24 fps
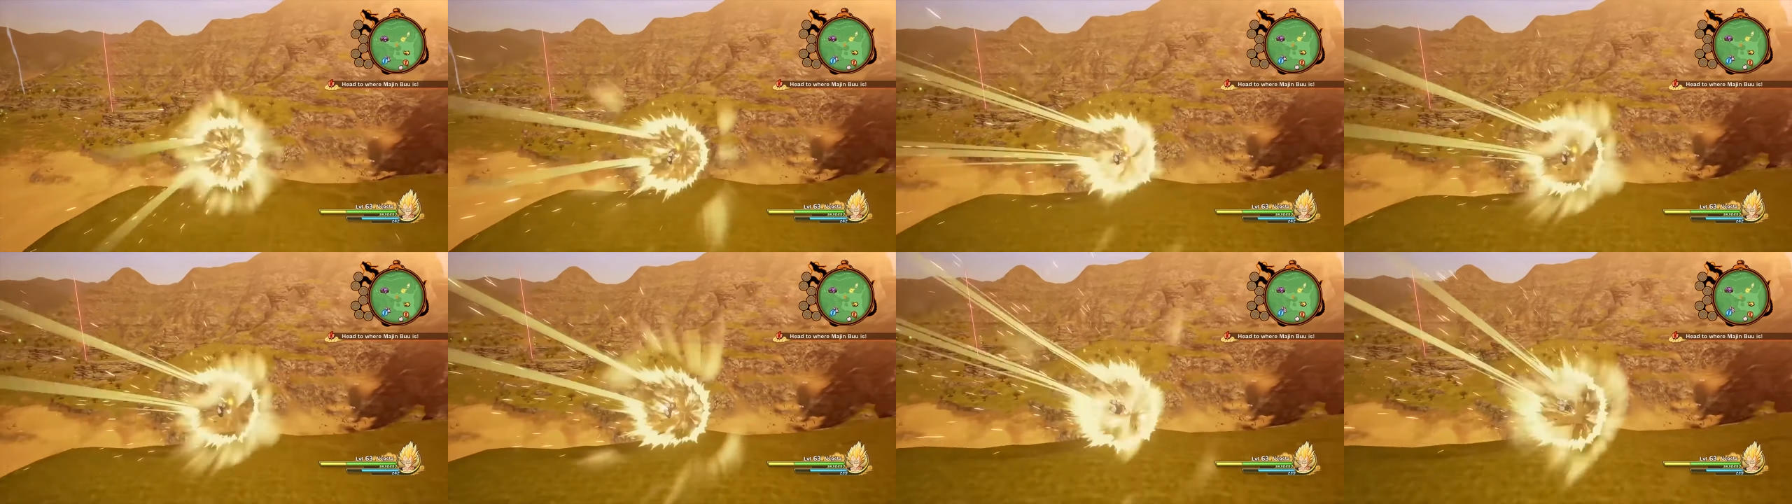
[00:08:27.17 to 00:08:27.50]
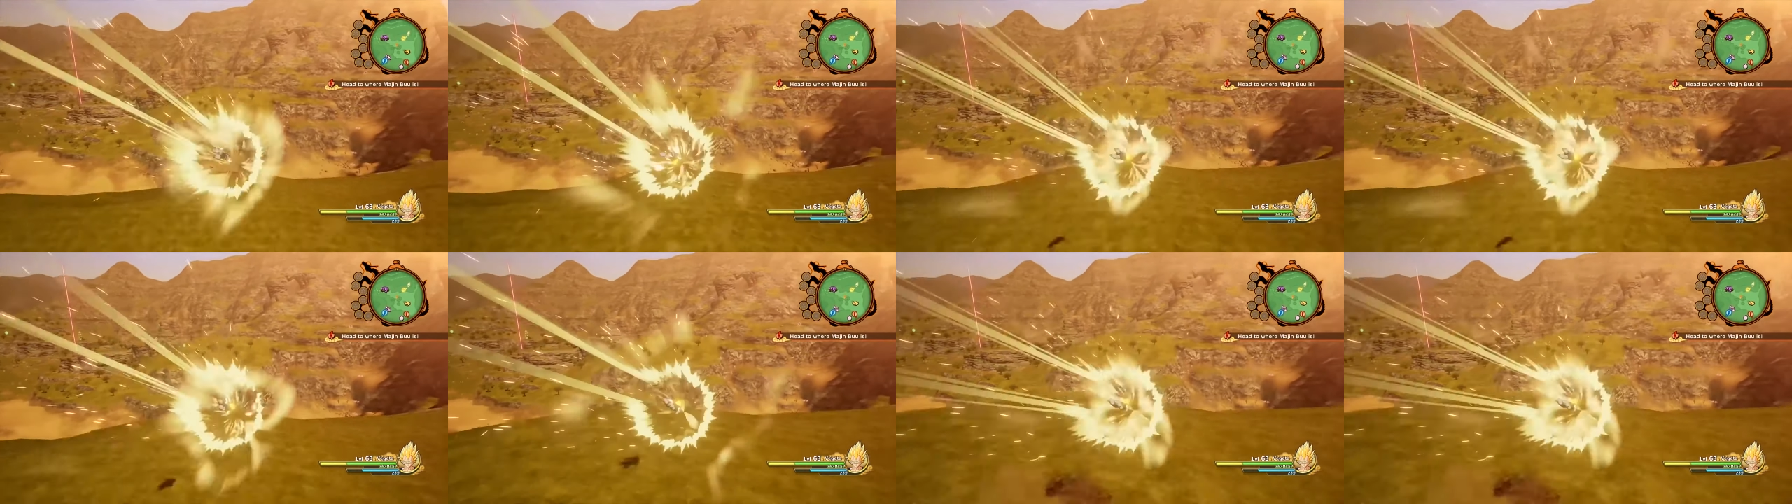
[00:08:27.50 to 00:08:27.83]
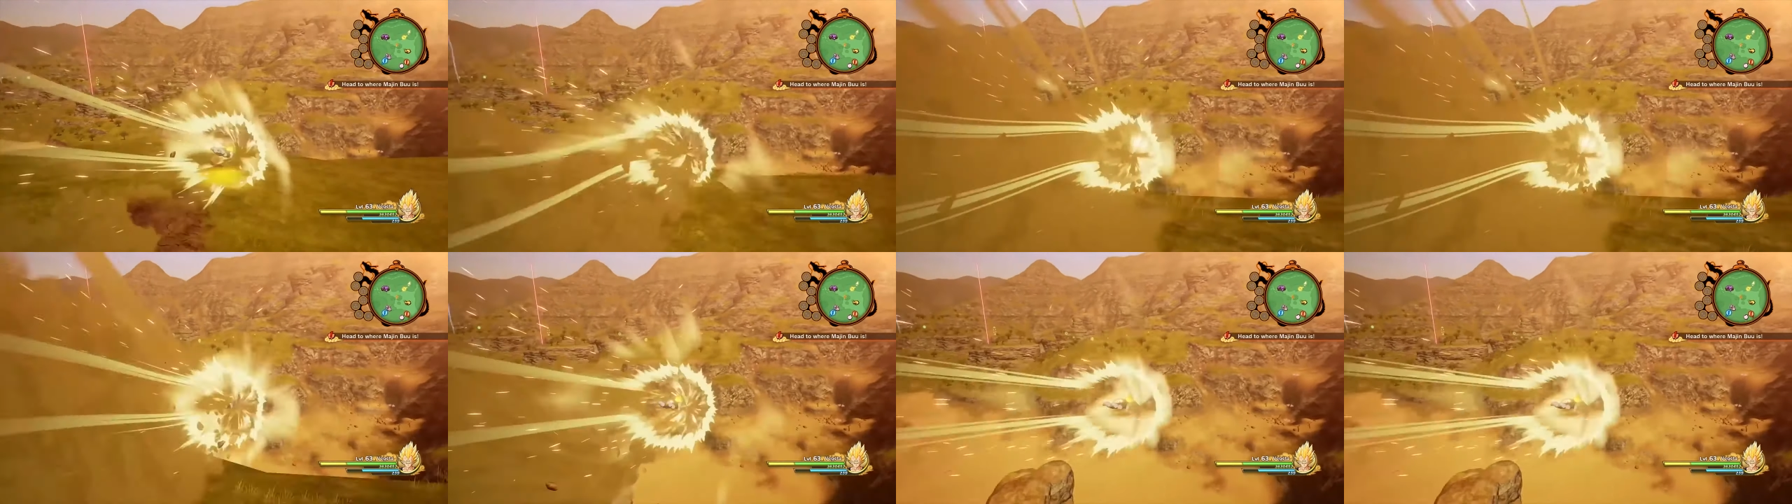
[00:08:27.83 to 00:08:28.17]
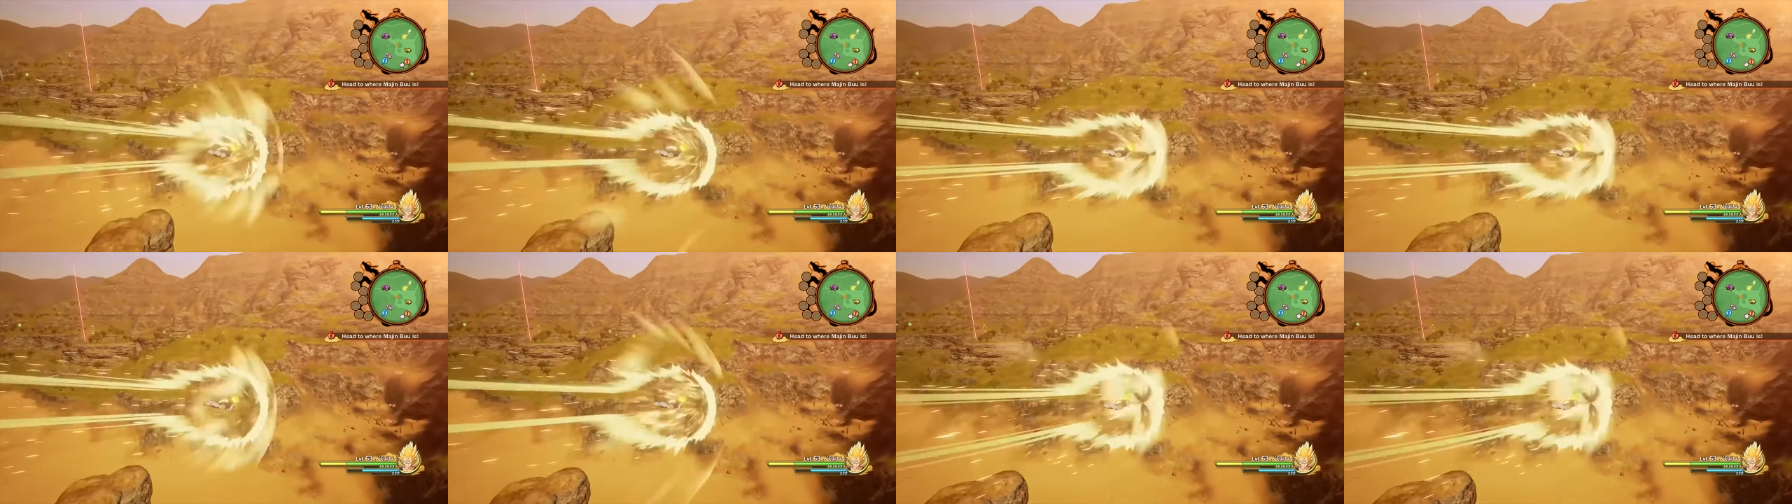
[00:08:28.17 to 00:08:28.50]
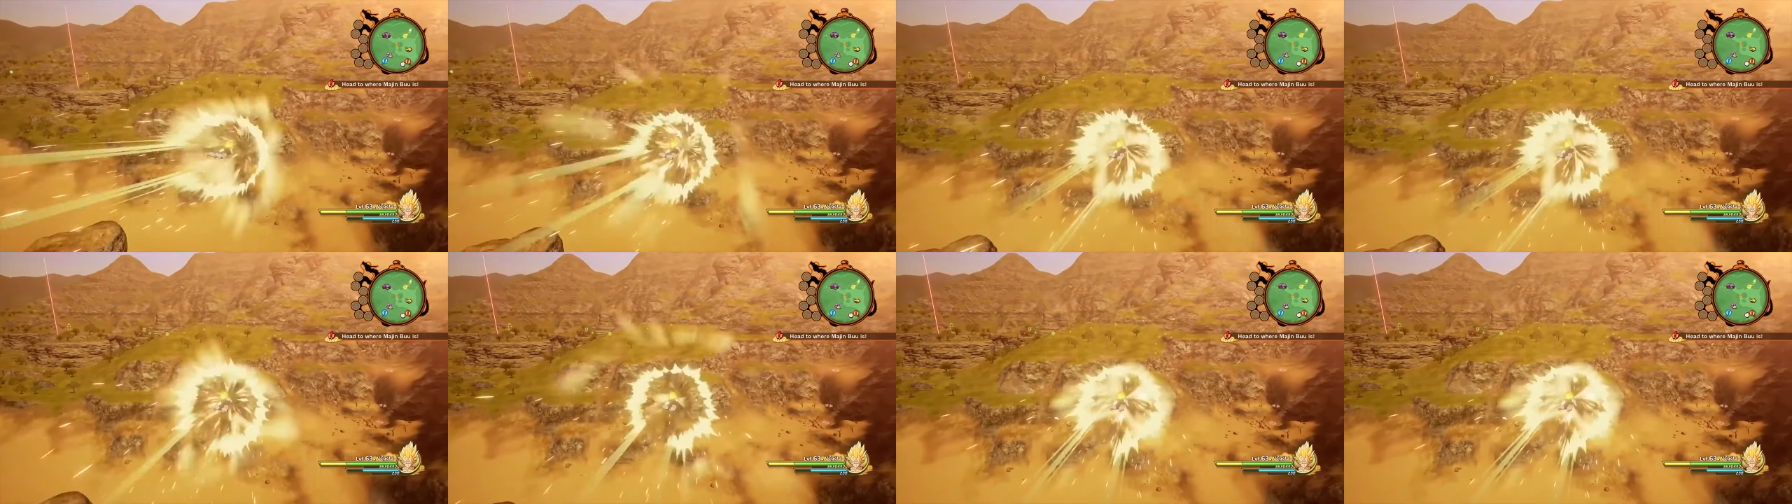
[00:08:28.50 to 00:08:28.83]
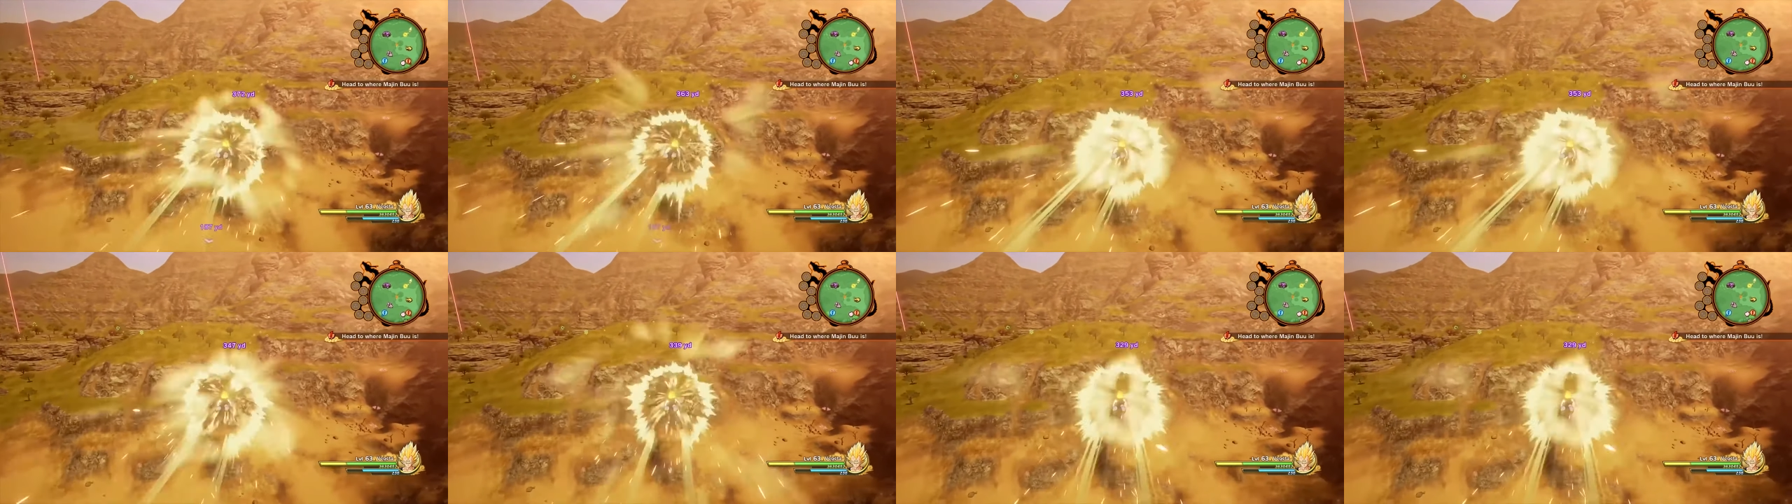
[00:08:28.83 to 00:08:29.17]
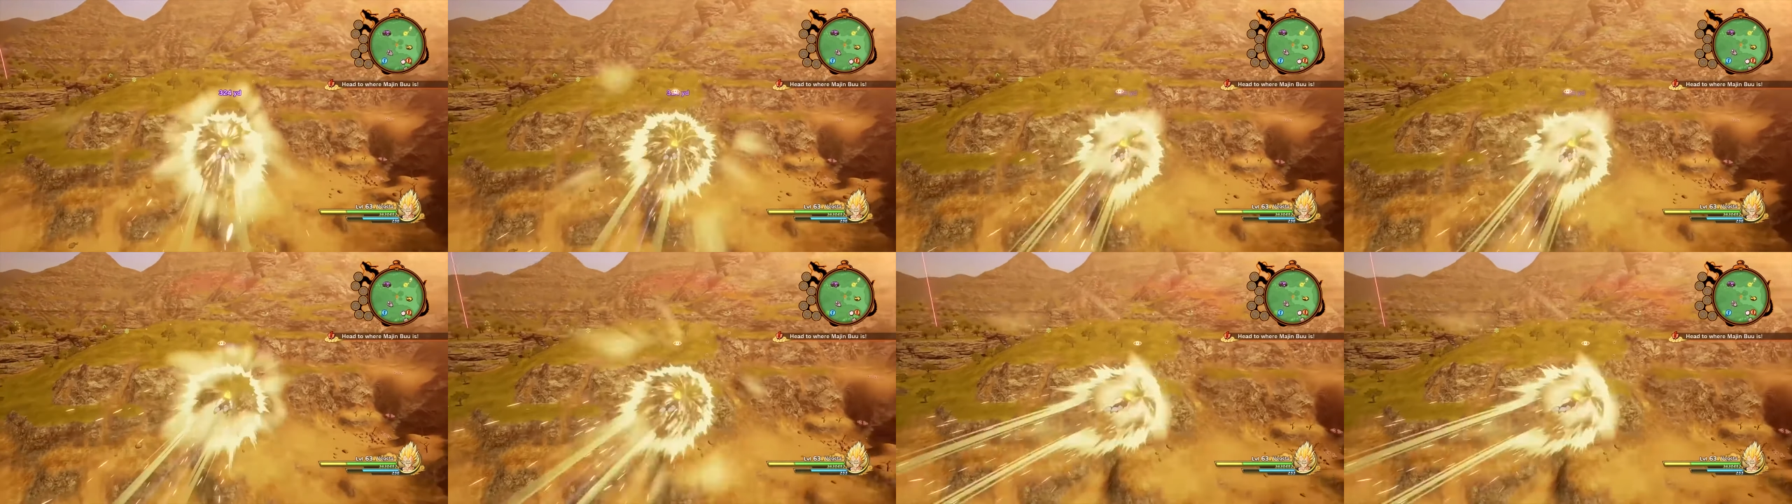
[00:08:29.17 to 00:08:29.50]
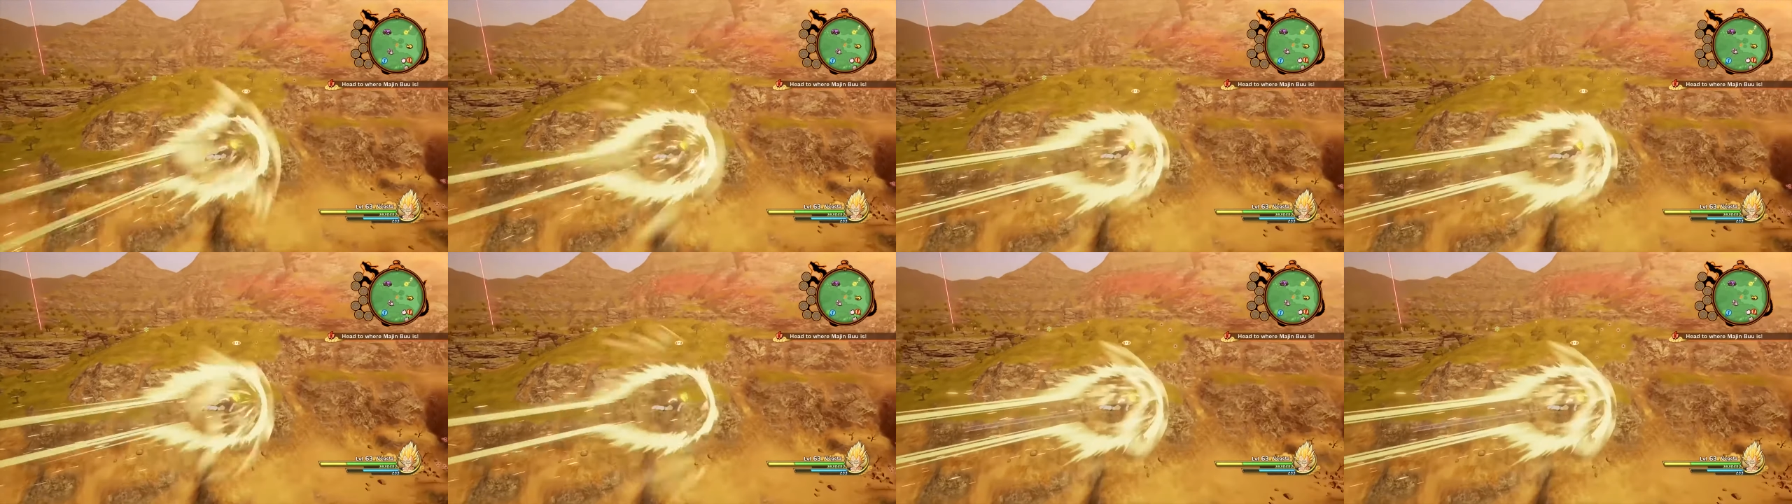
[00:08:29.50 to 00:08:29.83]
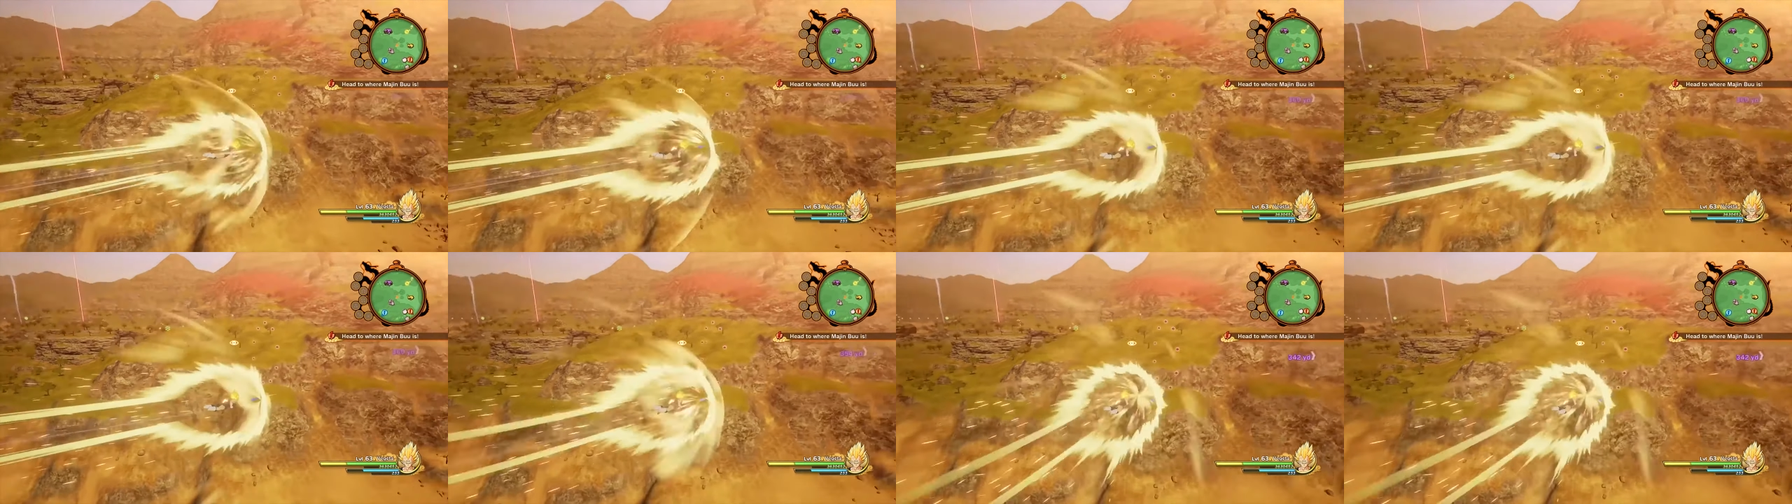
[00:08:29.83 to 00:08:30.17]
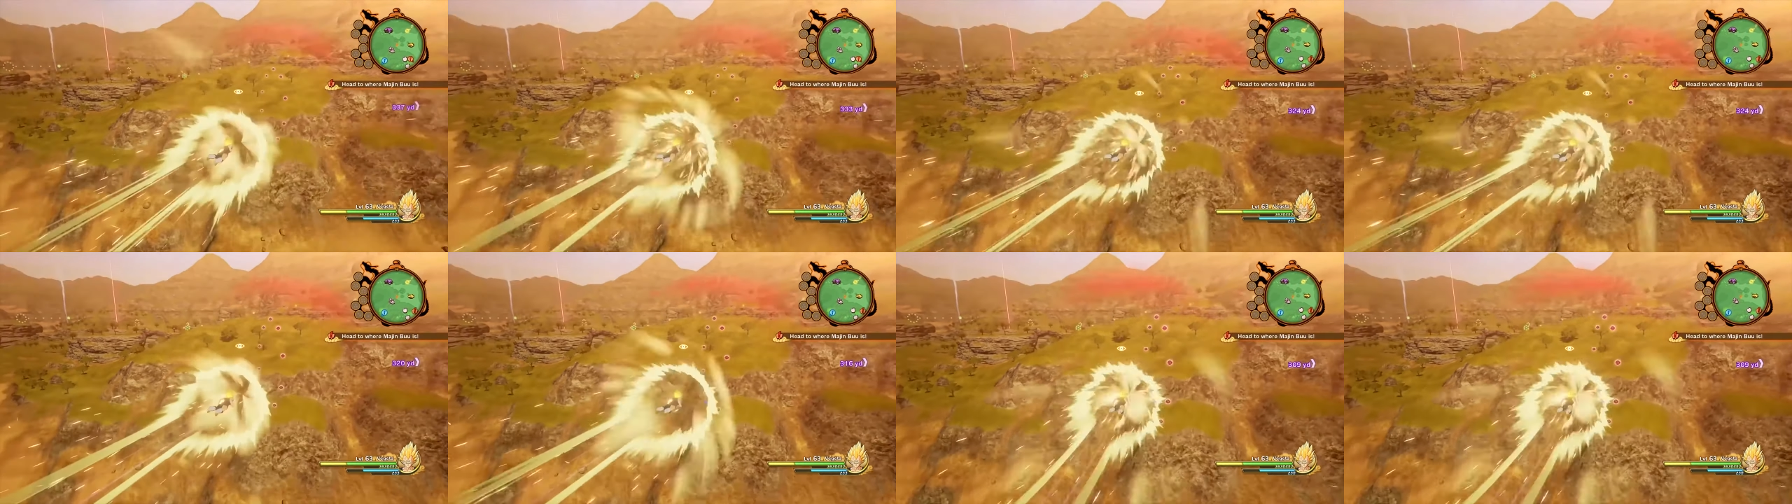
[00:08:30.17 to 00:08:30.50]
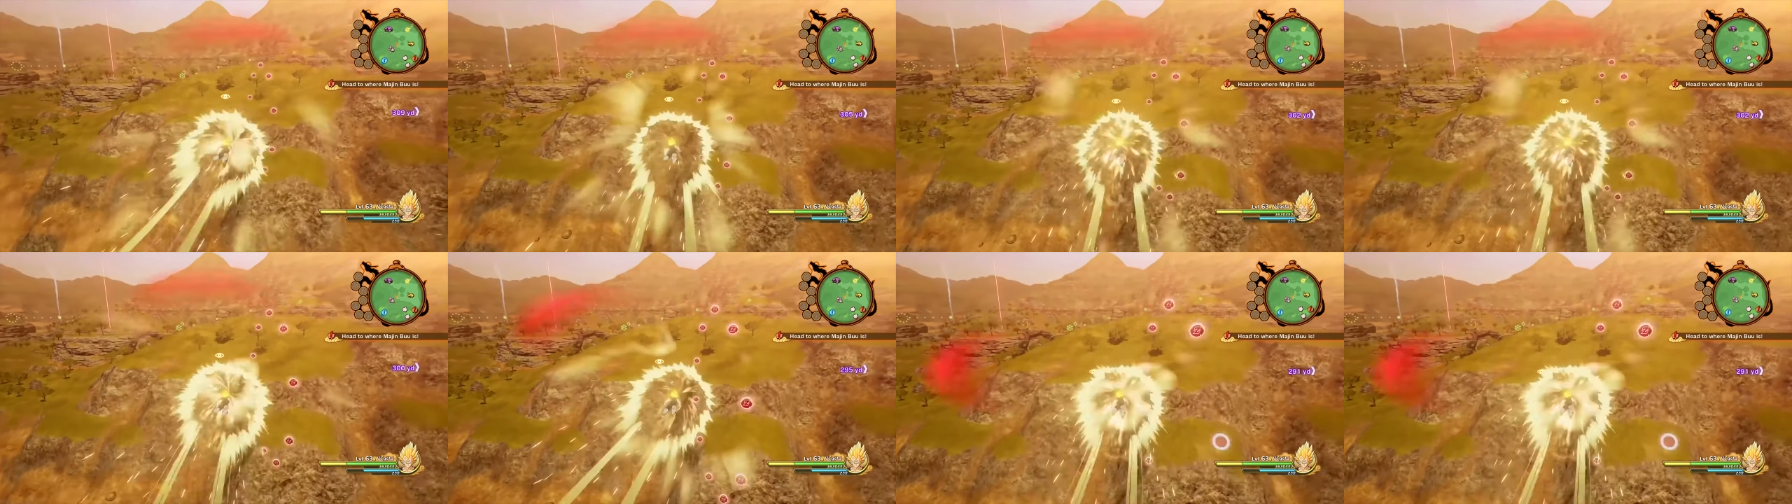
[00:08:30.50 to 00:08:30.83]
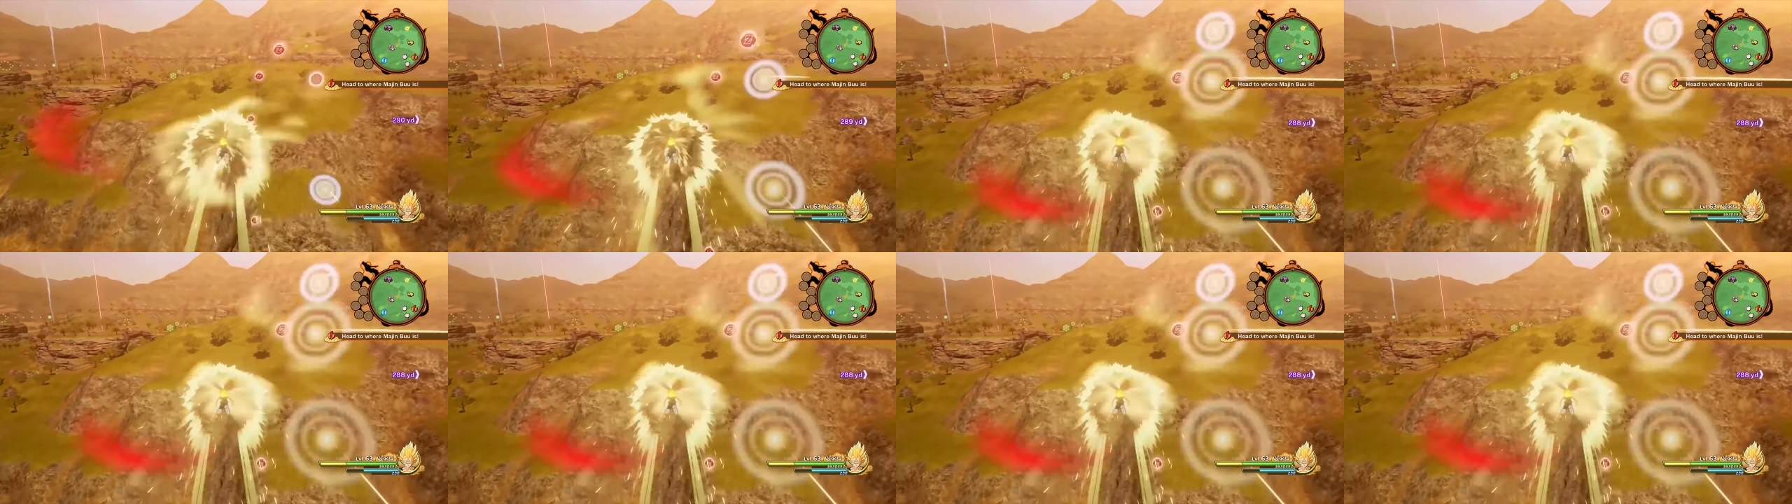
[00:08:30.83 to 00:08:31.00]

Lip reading: (no speaker visible)